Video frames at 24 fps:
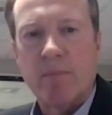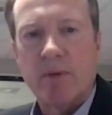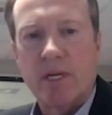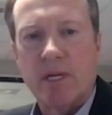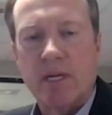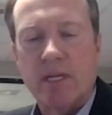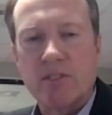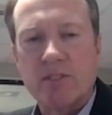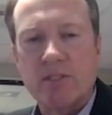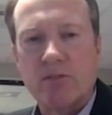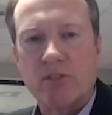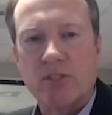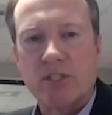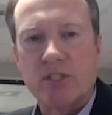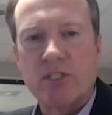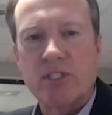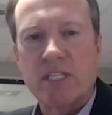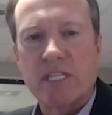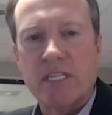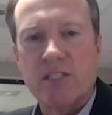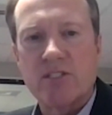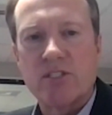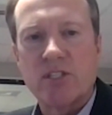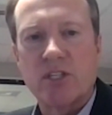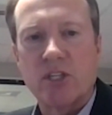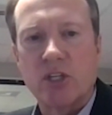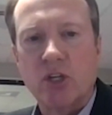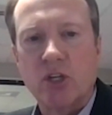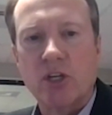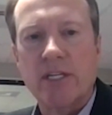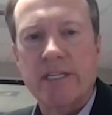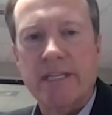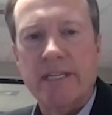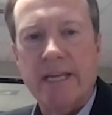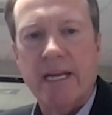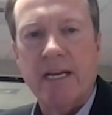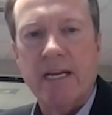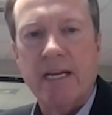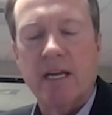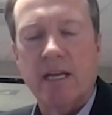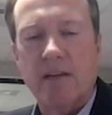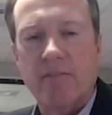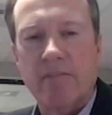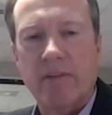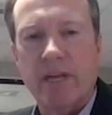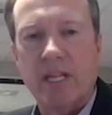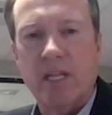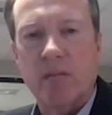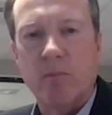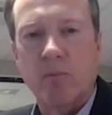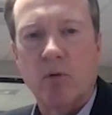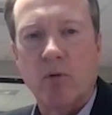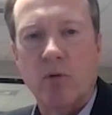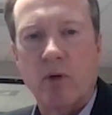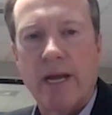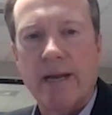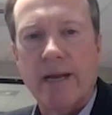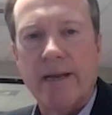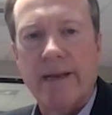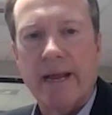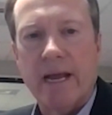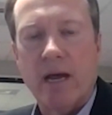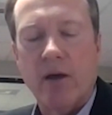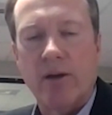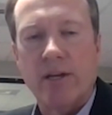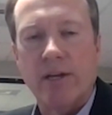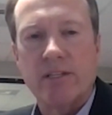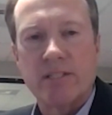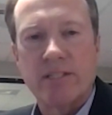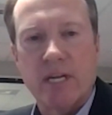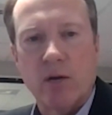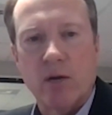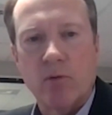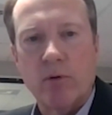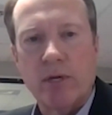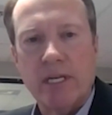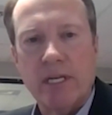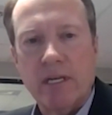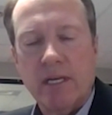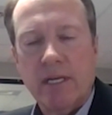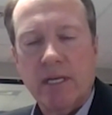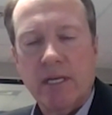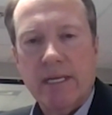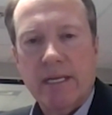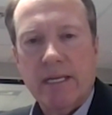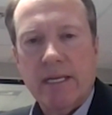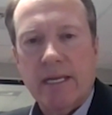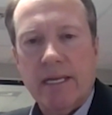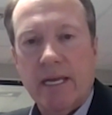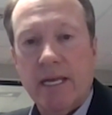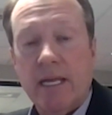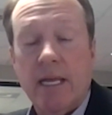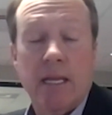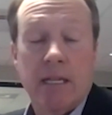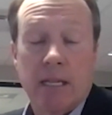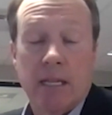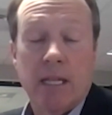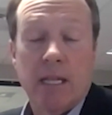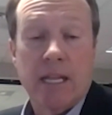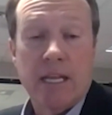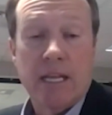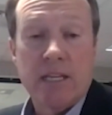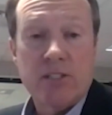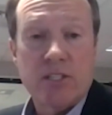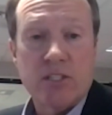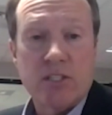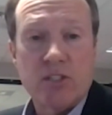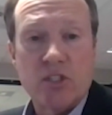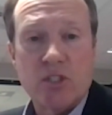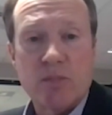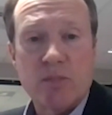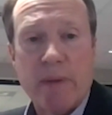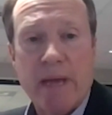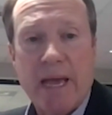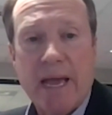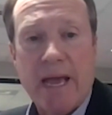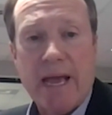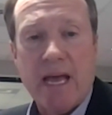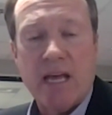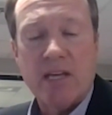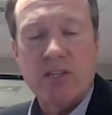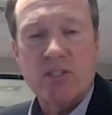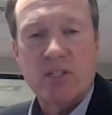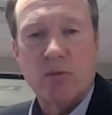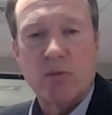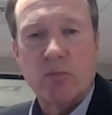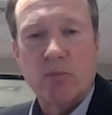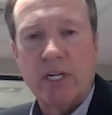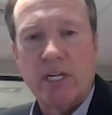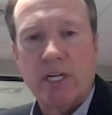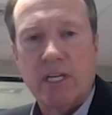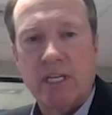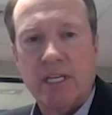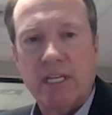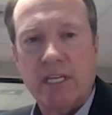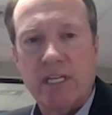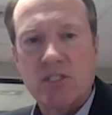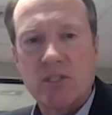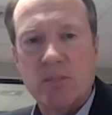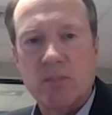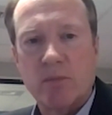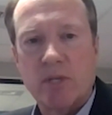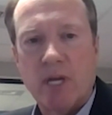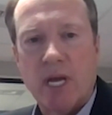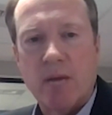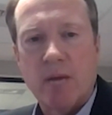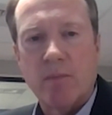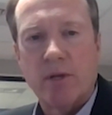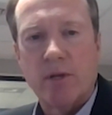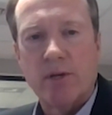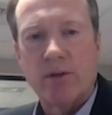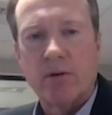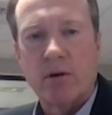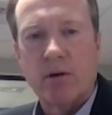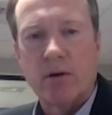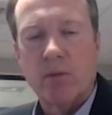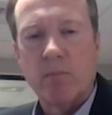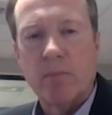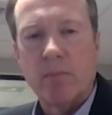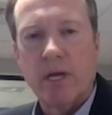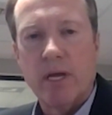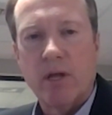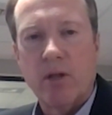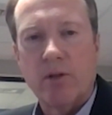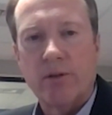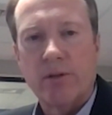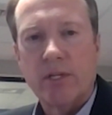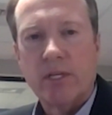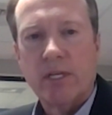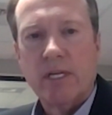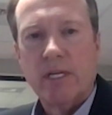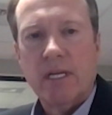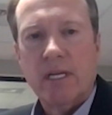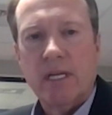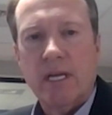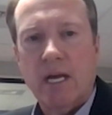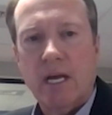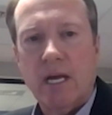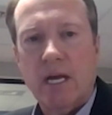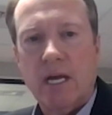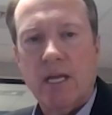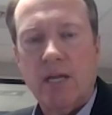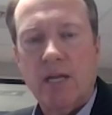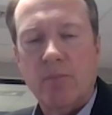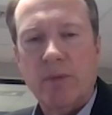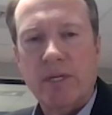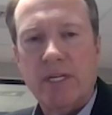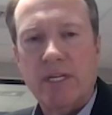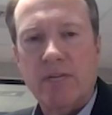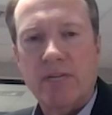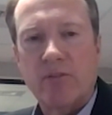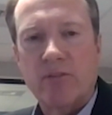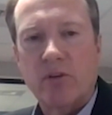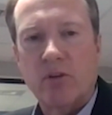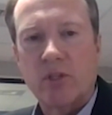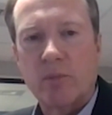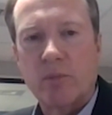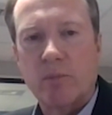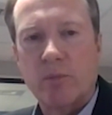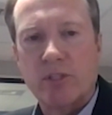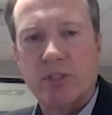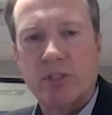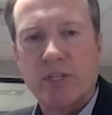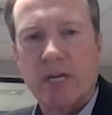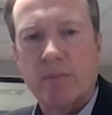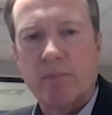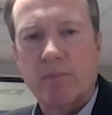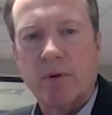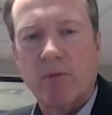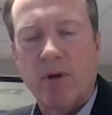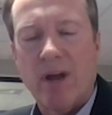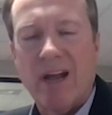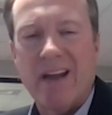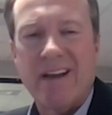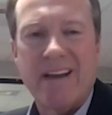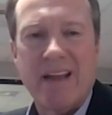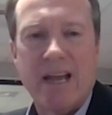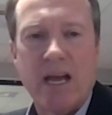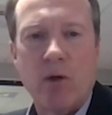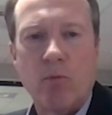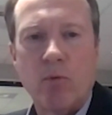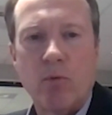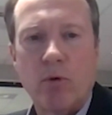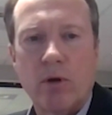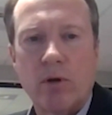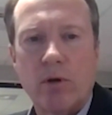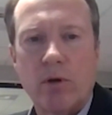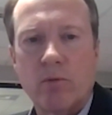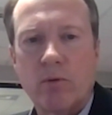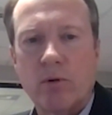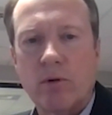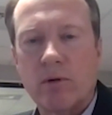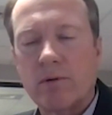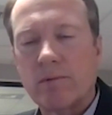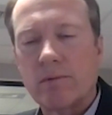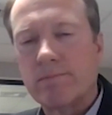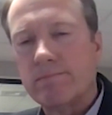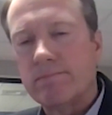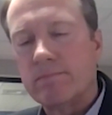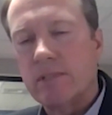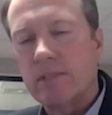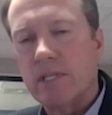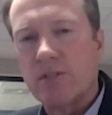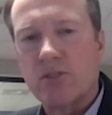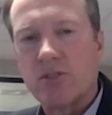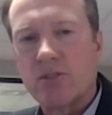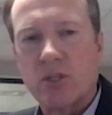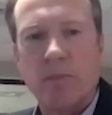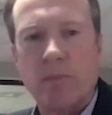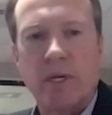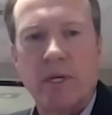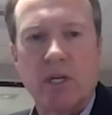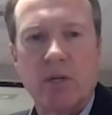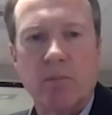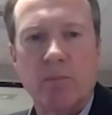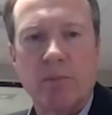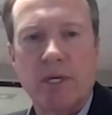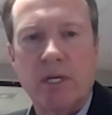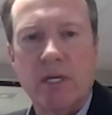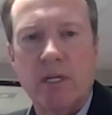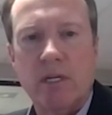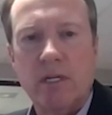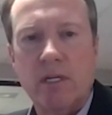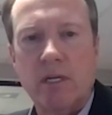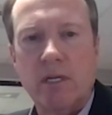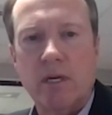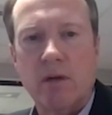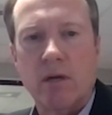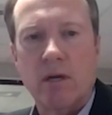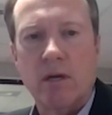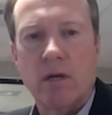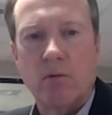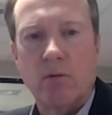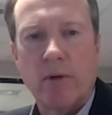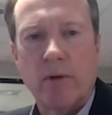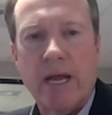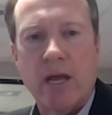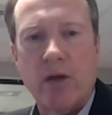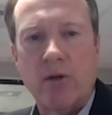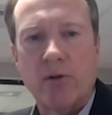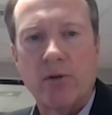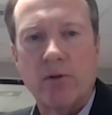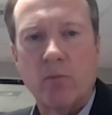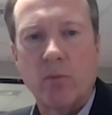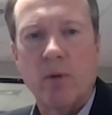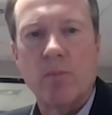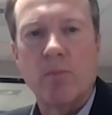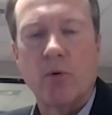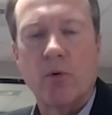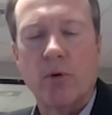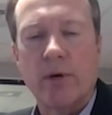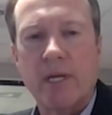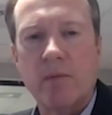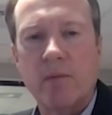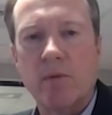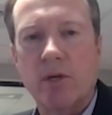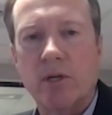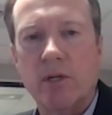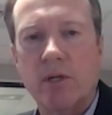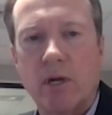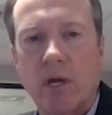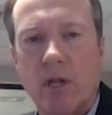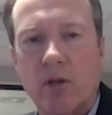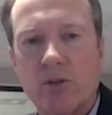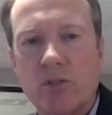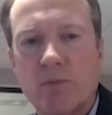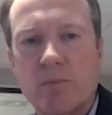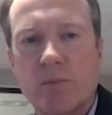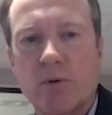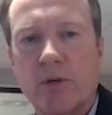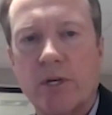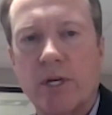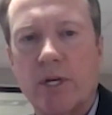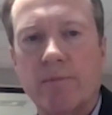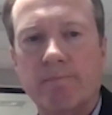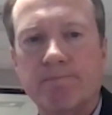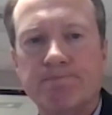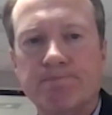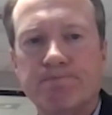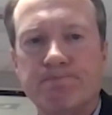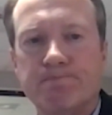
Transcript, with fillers: because there just isn't good data available right now. And until we, and unless this is passed and we can get some time under our belt, uh, it'll be difficult to project. But right now, we're, we're assuming it'll be uh, around $1.8 million per year.